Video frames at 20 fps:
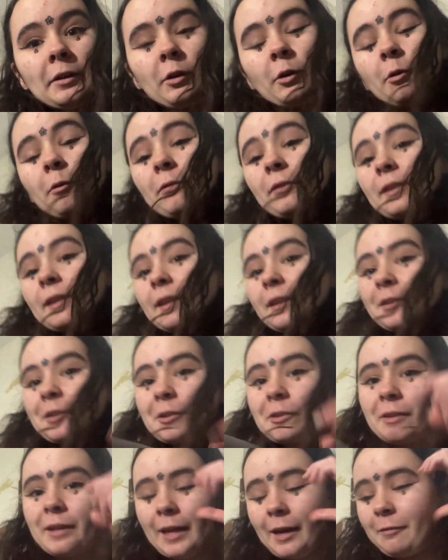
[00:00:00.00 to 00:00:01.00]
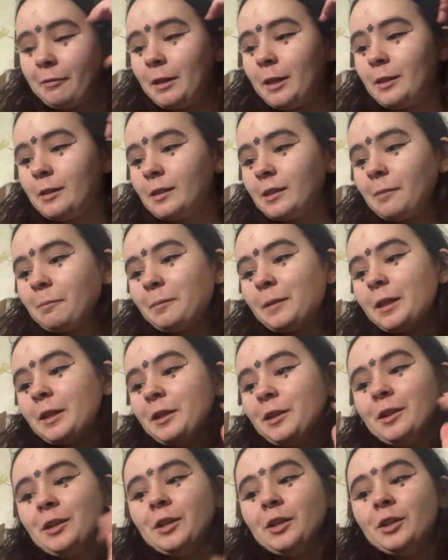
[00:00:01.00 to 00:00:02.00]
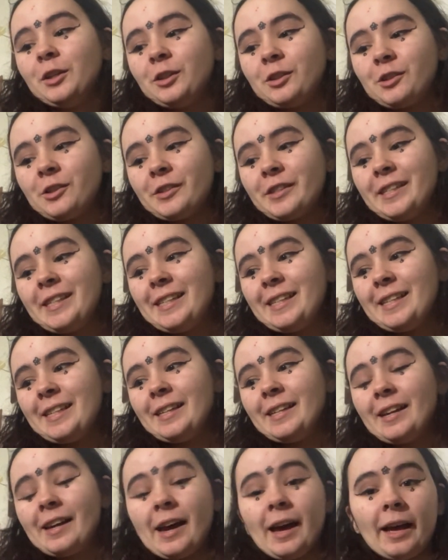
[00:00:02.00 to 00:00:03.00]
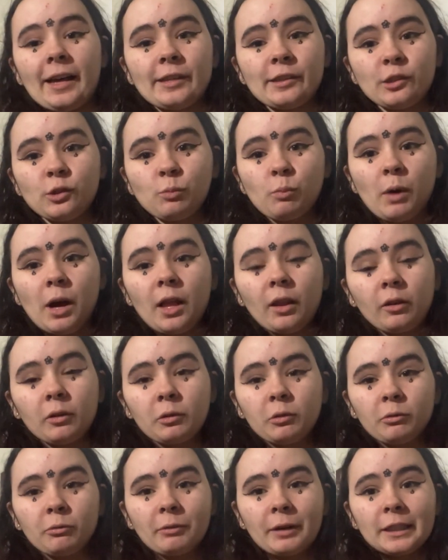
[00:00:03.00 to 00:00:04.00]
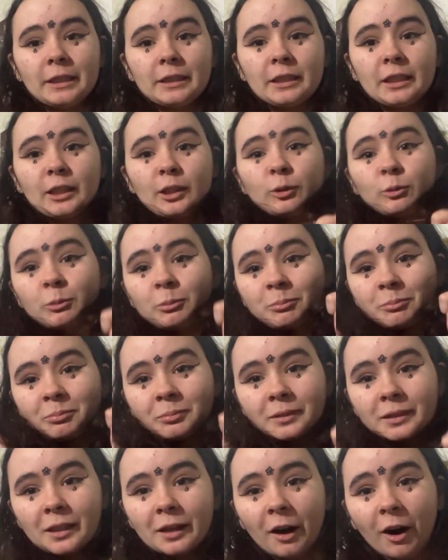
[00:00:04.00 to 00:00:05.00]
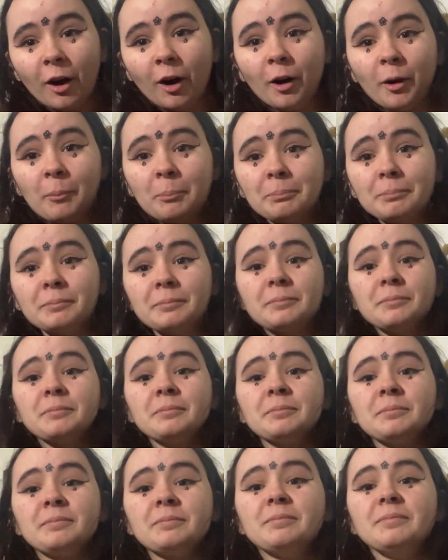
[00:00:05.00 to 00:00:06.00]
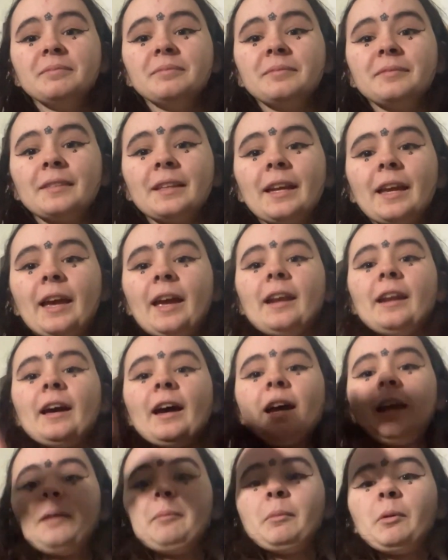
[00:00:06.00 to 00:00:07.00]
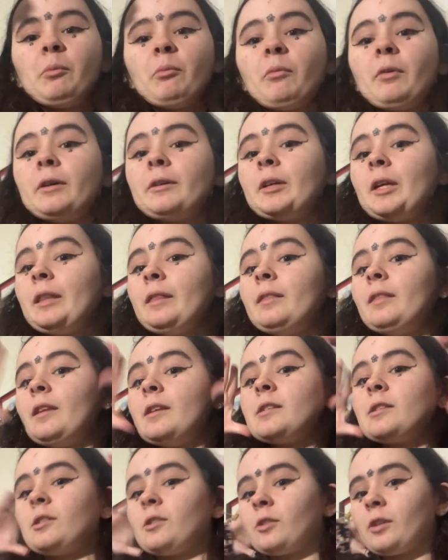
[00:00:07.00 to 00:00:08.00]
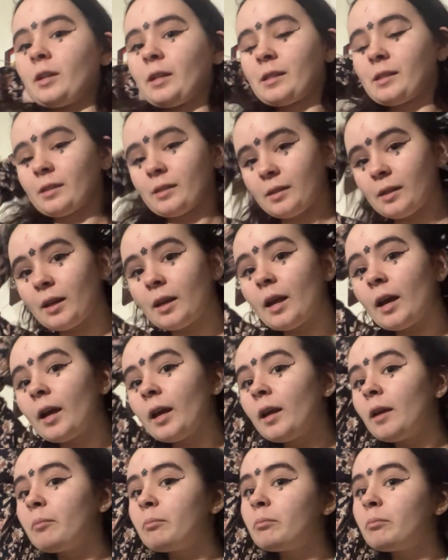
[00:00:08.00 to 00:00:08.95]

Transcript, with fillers: Hopefully, you're having something good to eat as well right now. Um, and I'm wearing this dress today.